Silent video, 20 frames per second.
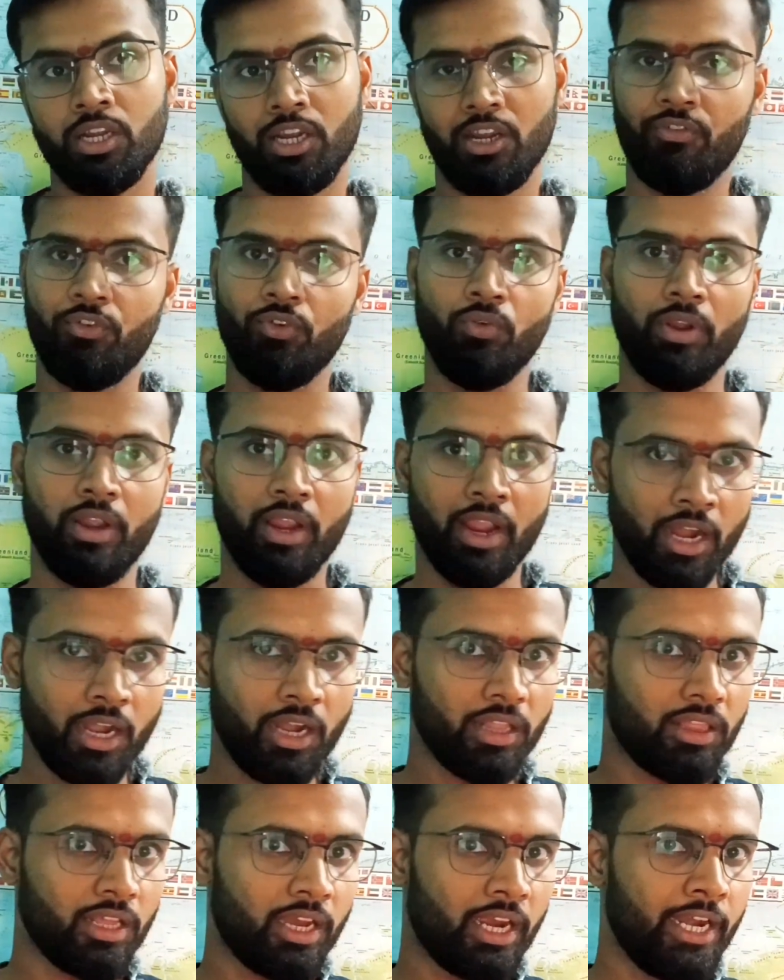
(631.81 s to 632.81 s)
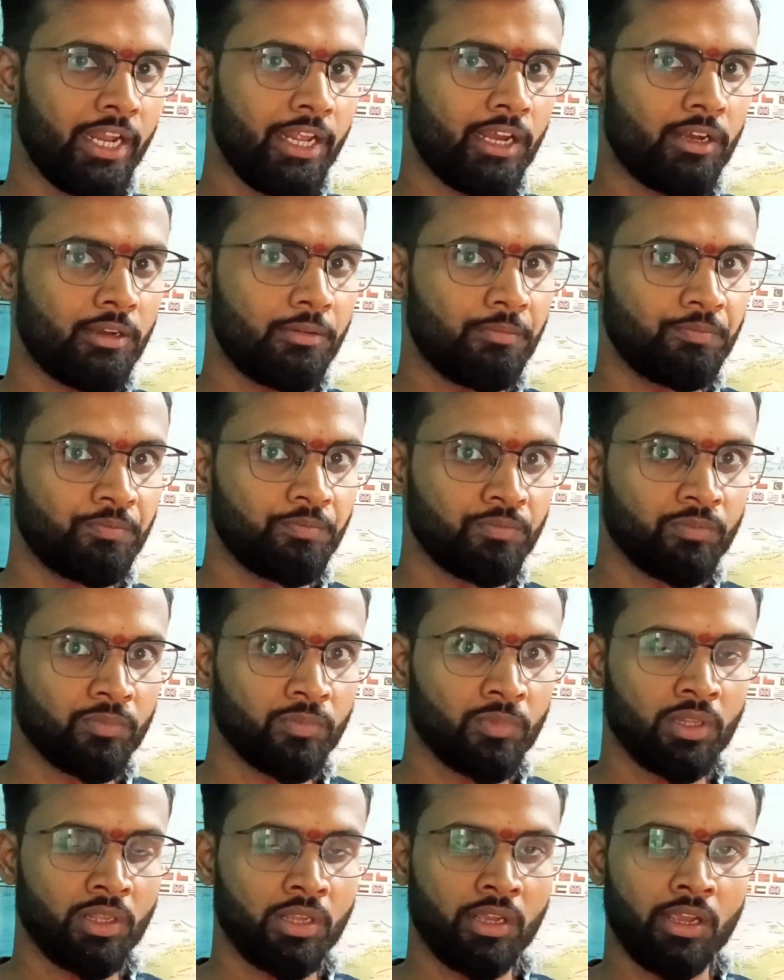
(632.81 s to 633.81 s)
If you get the idea
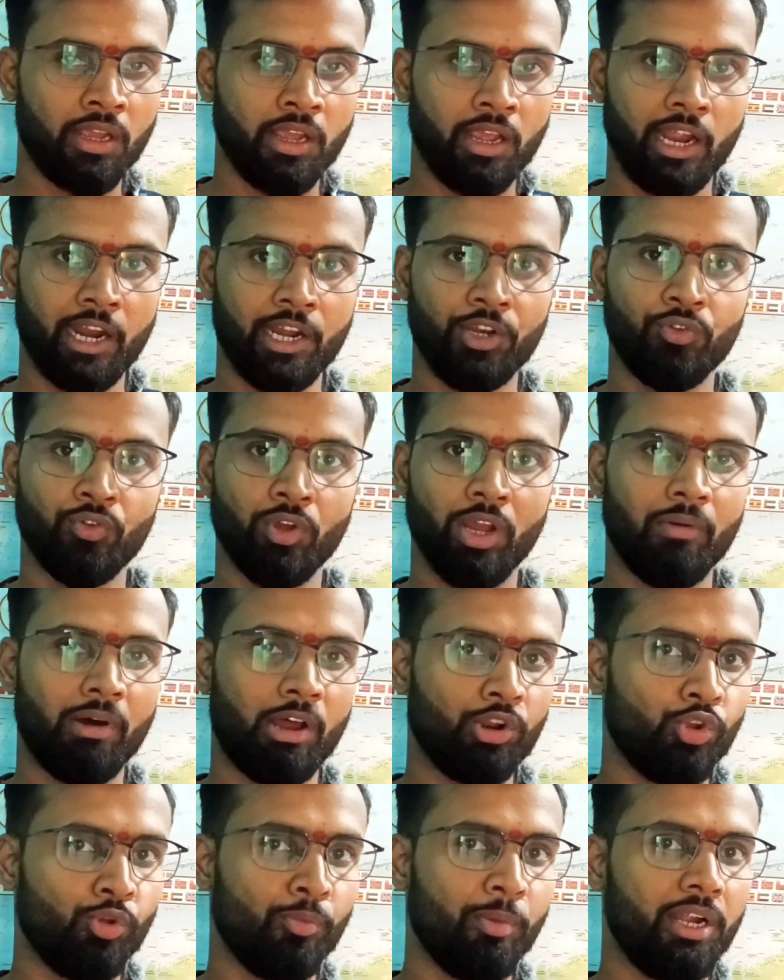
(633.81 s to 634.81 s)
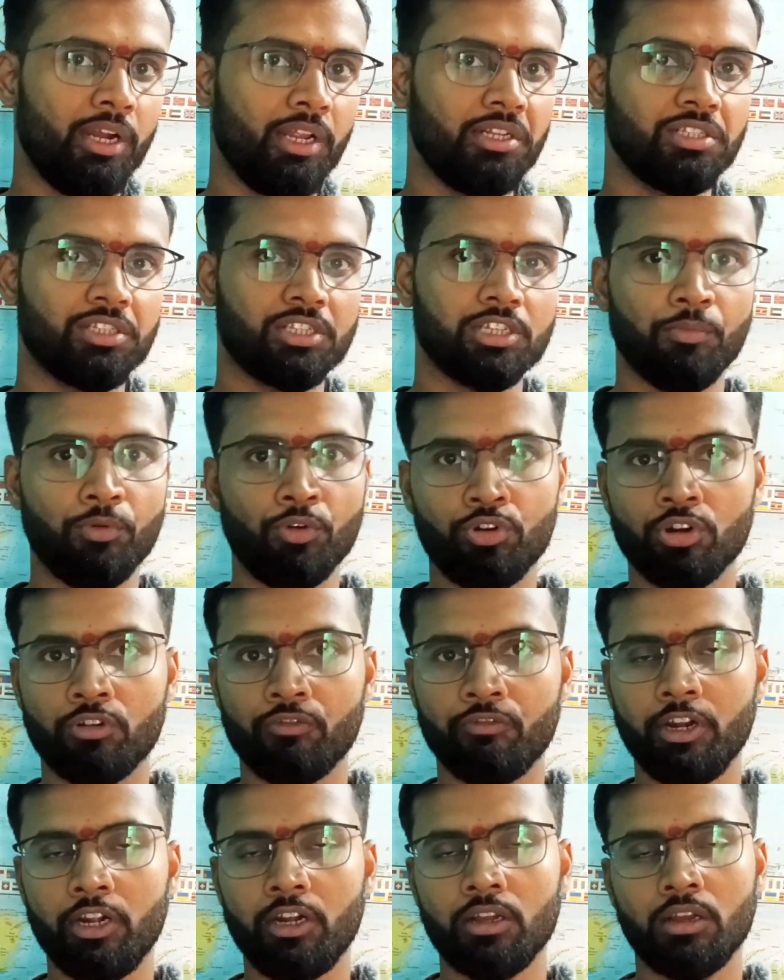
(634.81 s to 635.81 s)
and you have argument in support
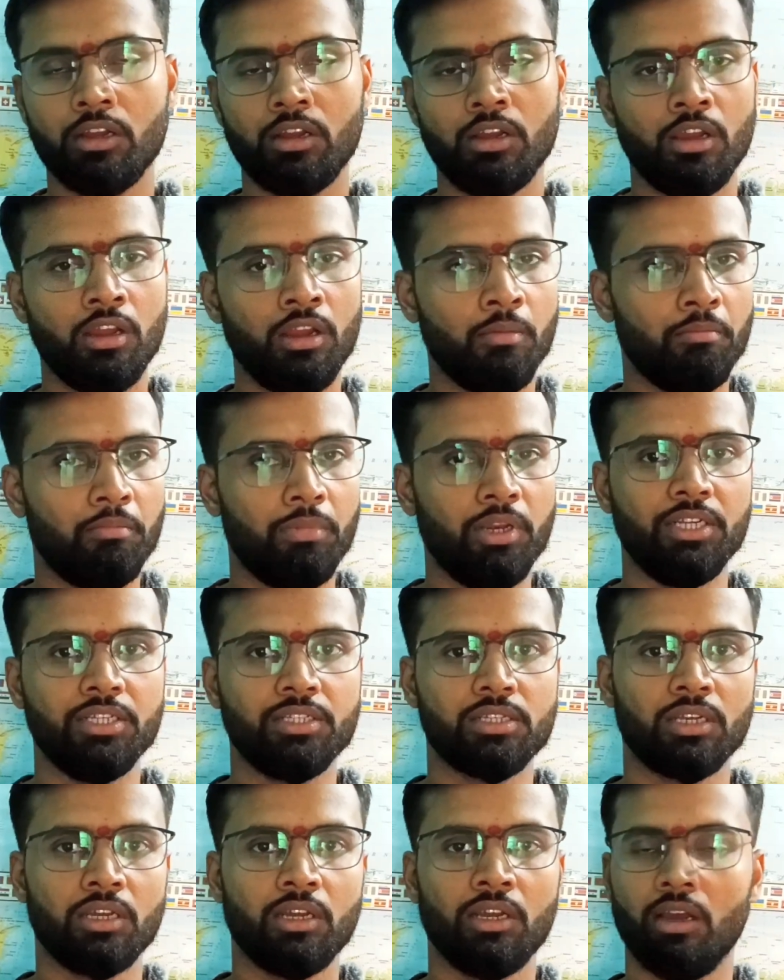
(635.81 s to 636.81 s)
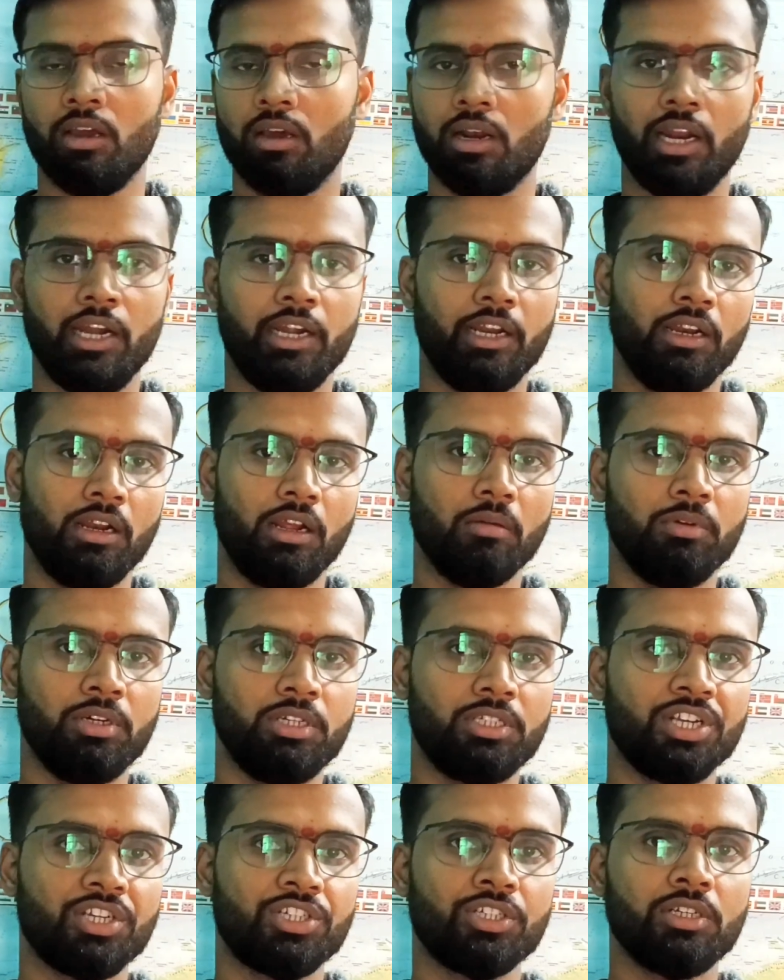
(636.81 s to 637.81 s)
of it, please write in
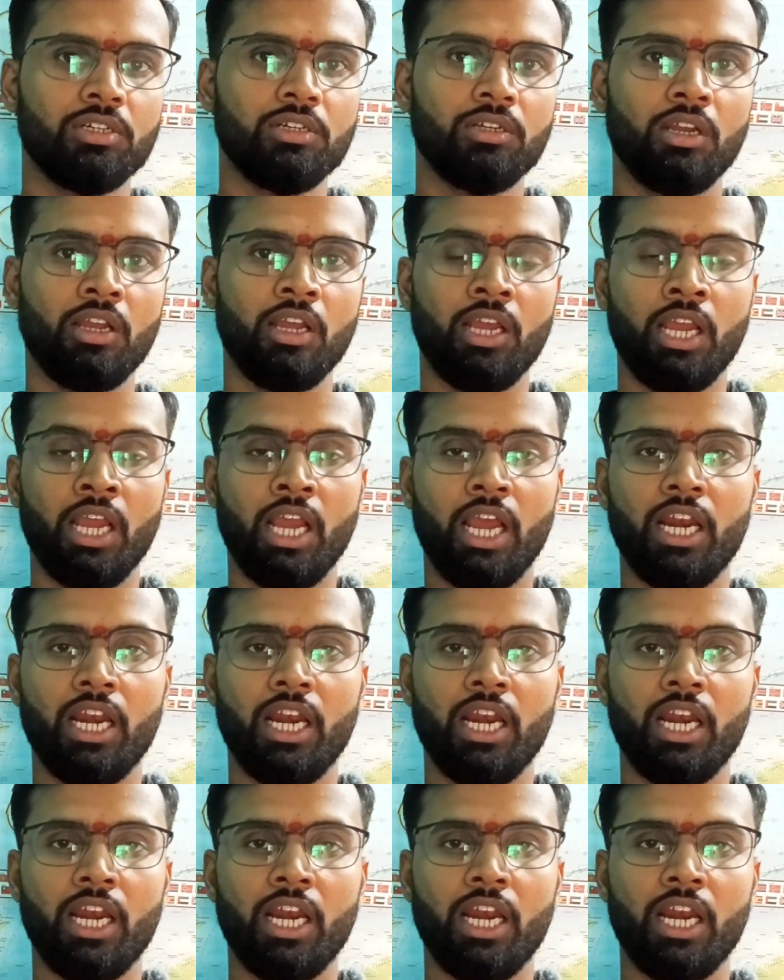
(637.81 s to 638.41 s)
comment section.